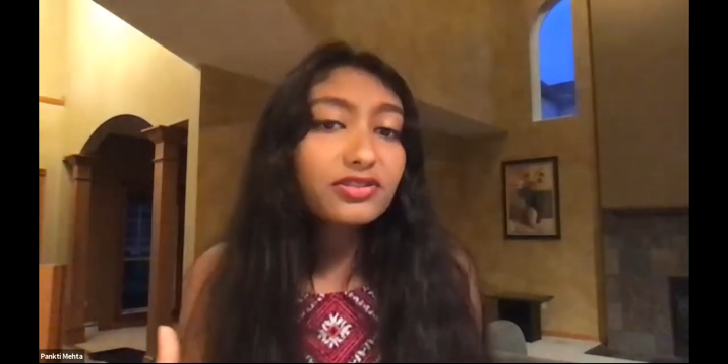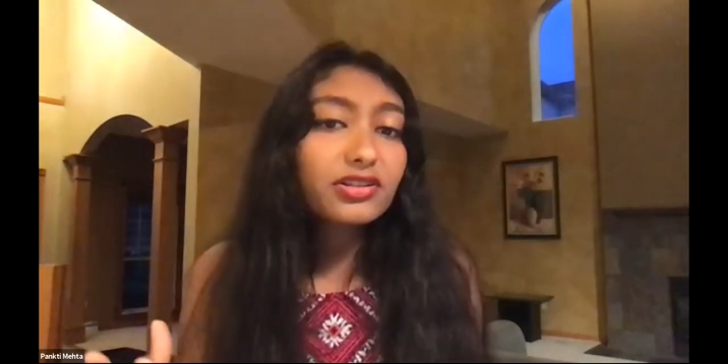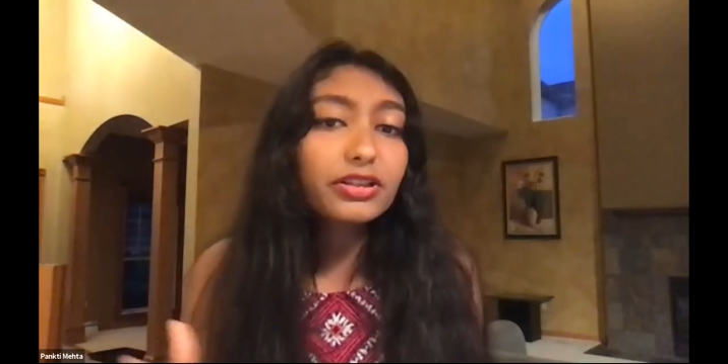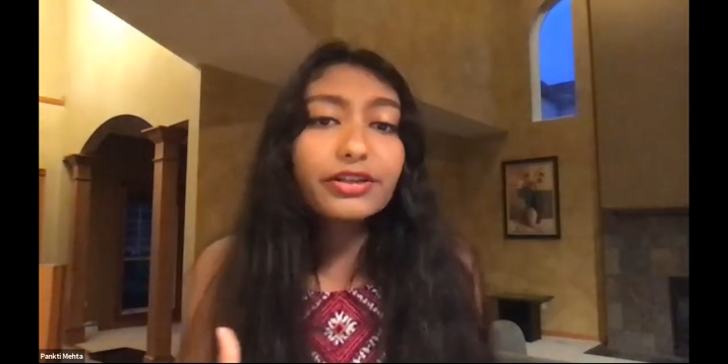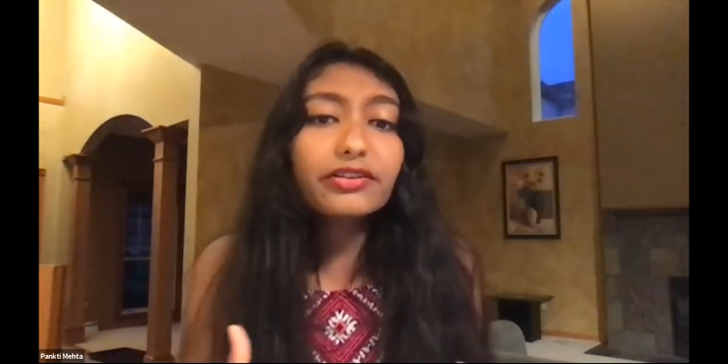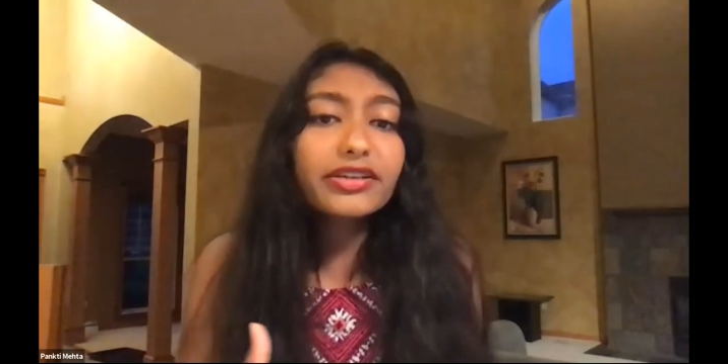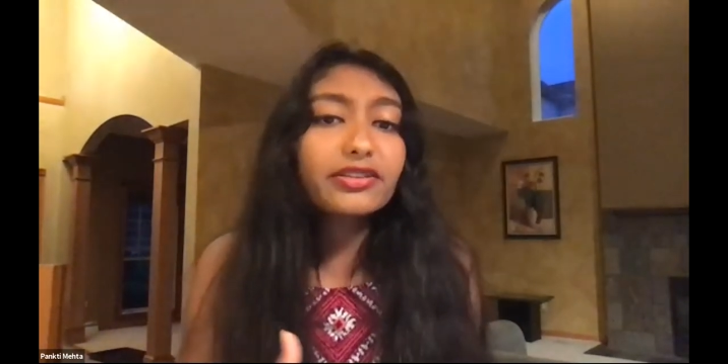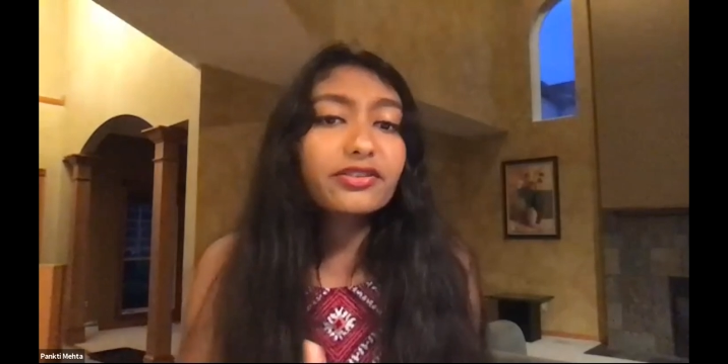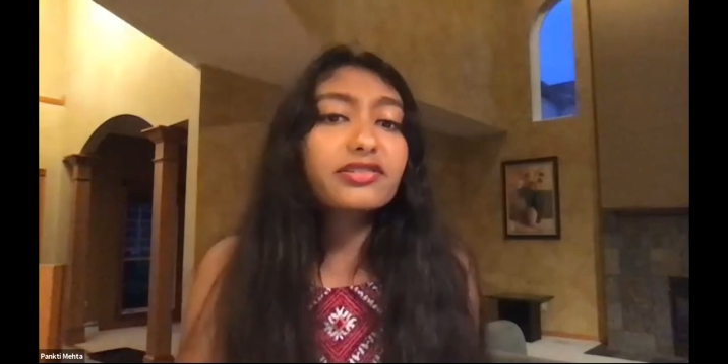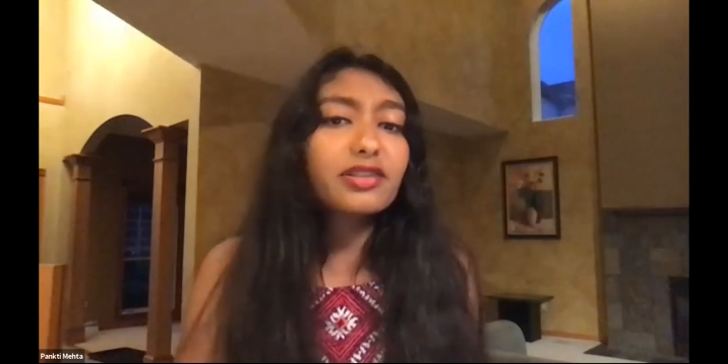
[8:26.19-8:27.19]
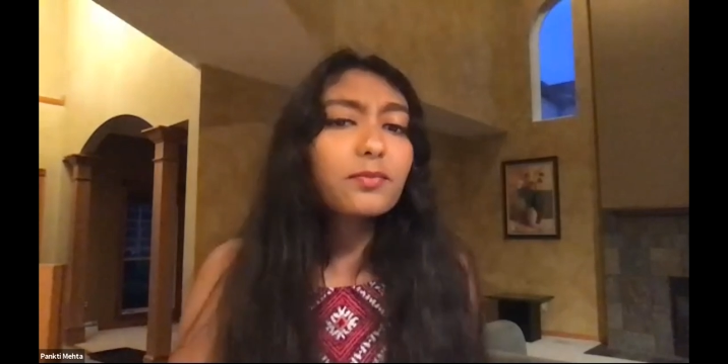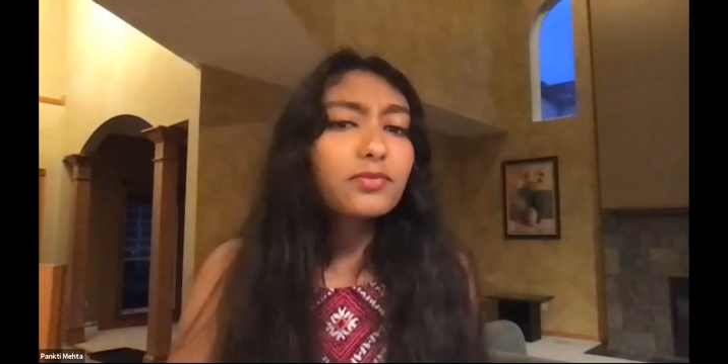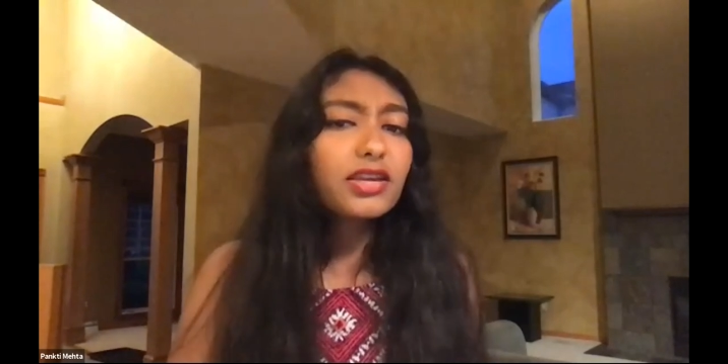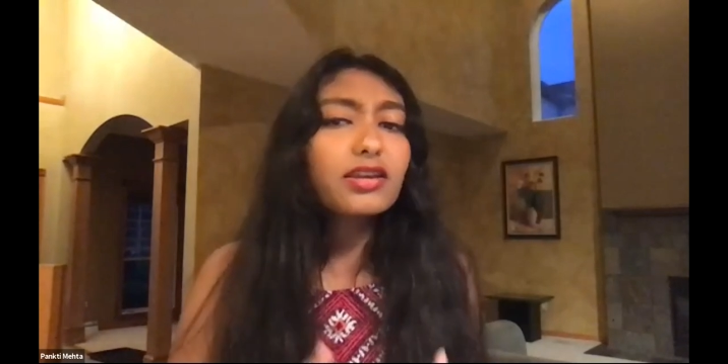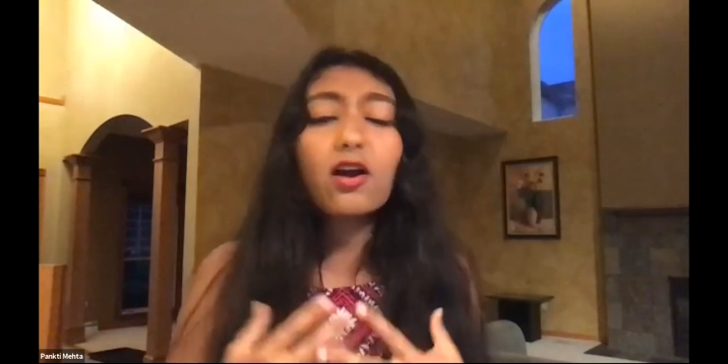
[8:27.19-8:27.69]
clearly there's
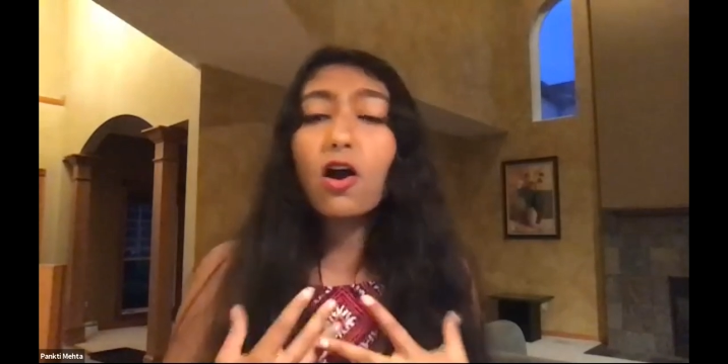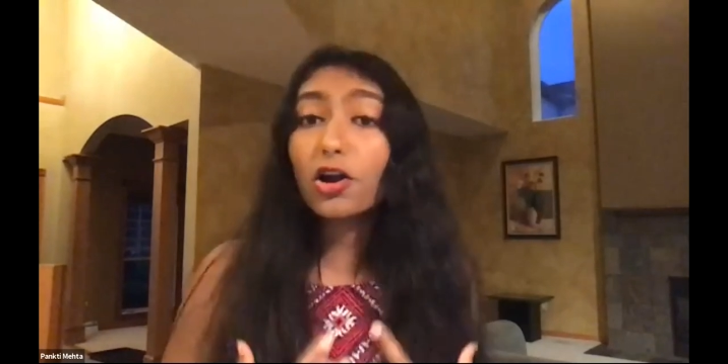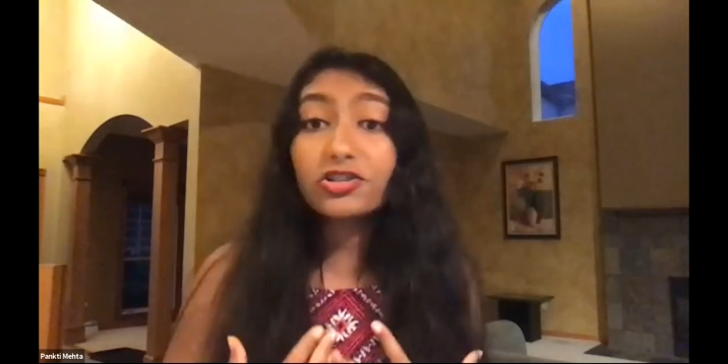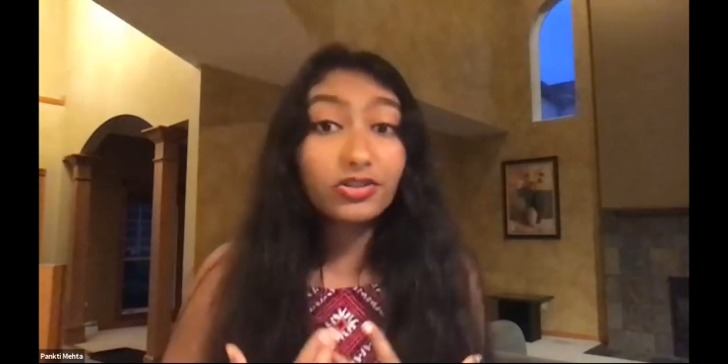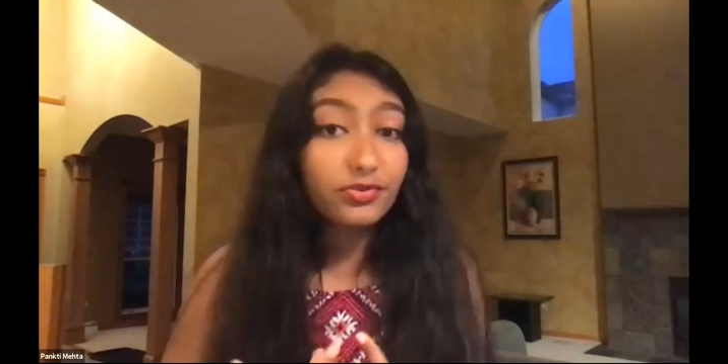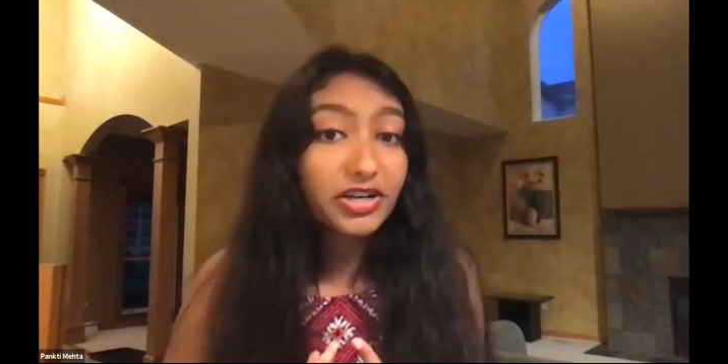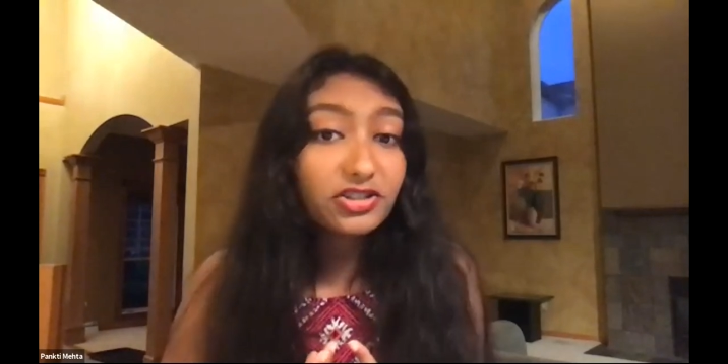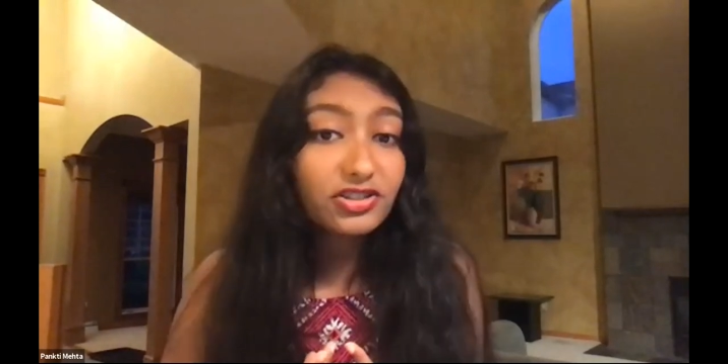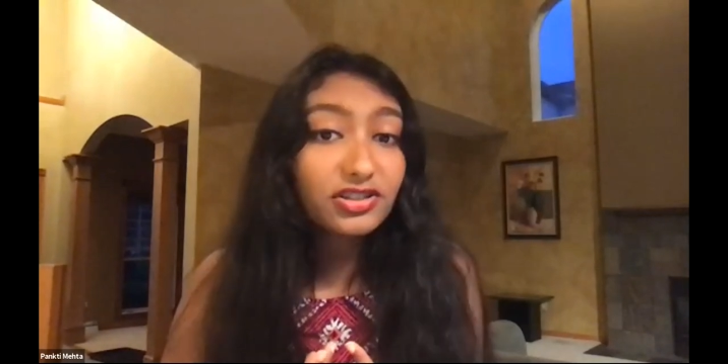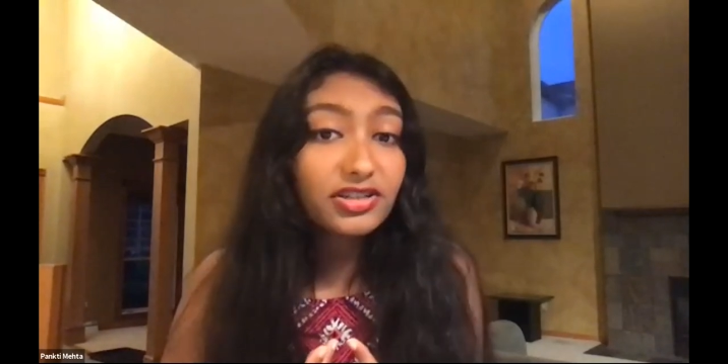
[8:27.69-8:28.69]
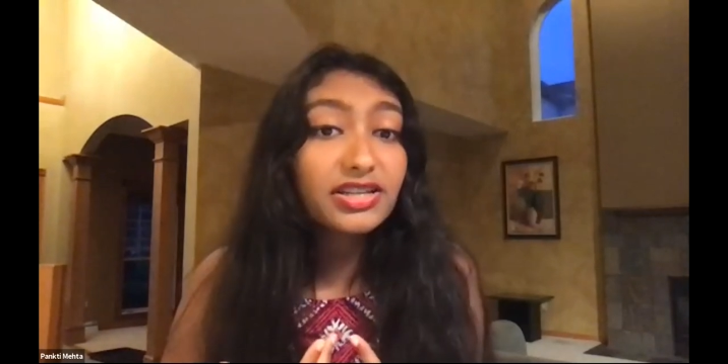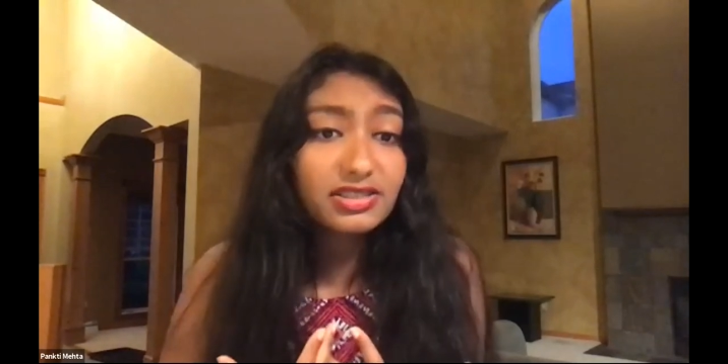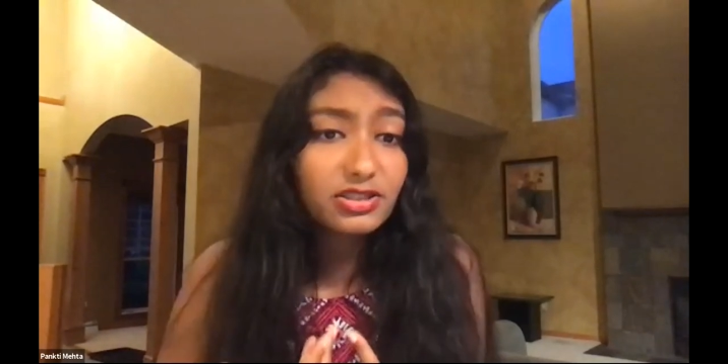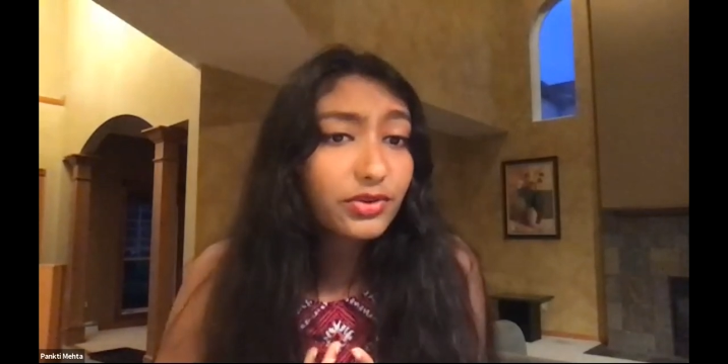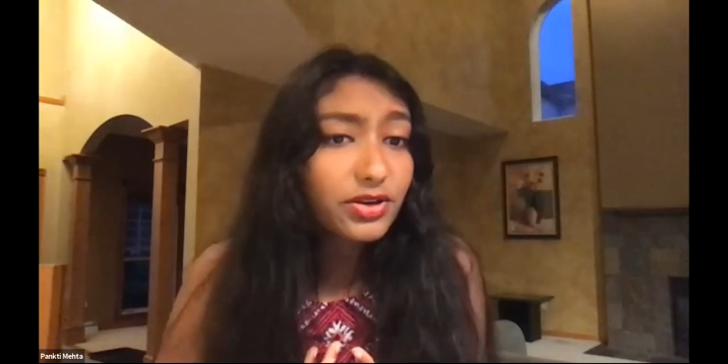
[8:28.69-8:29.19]
something our generation is
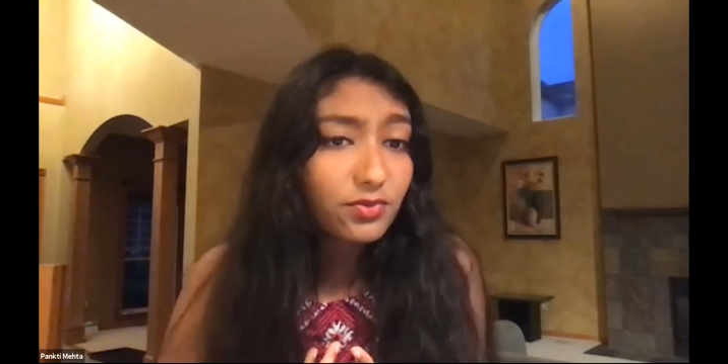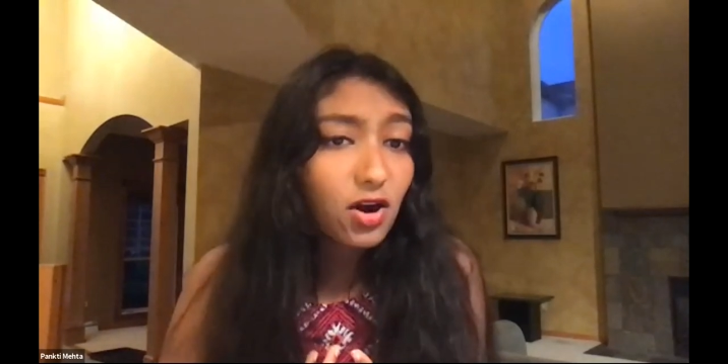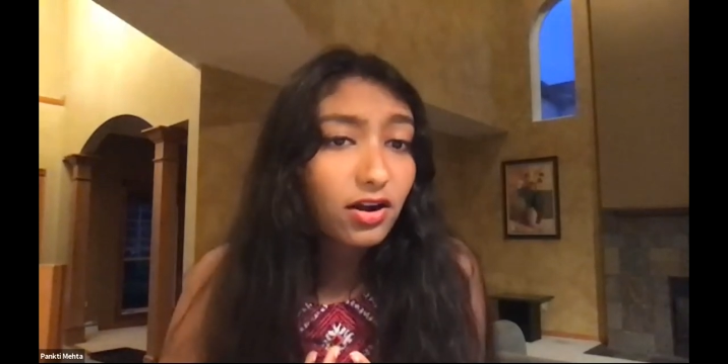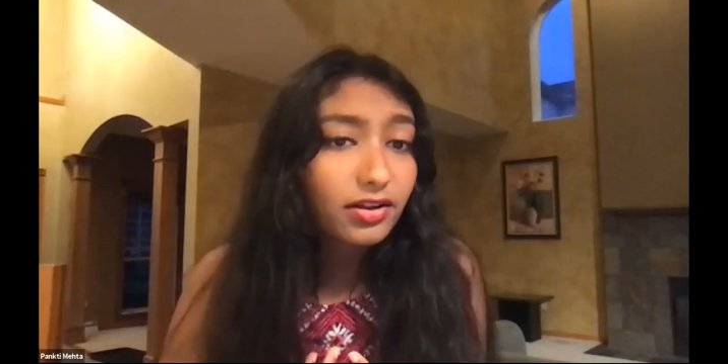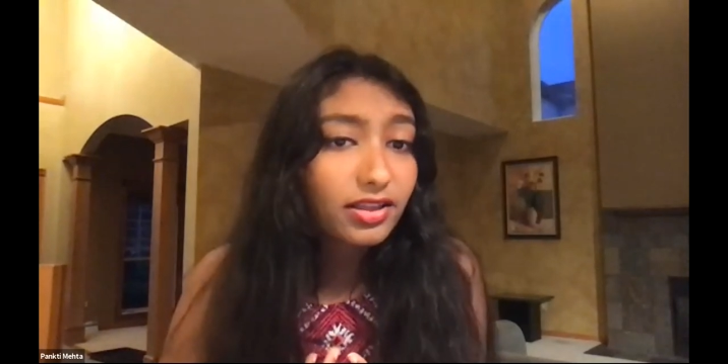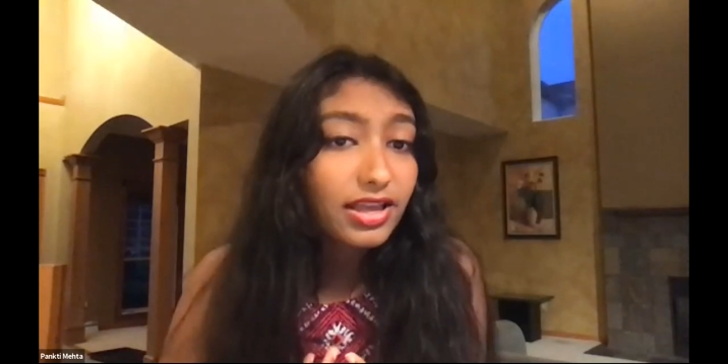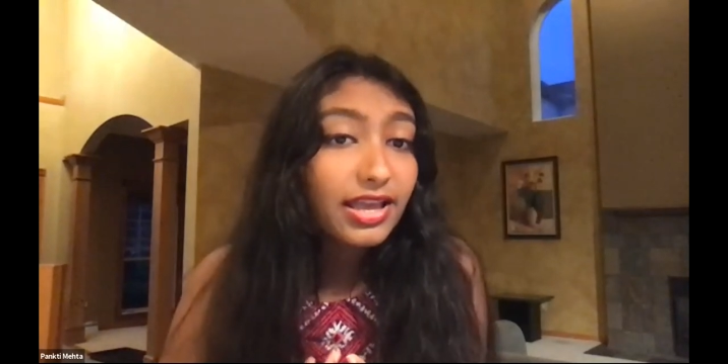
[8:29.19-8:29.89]
doing wrong.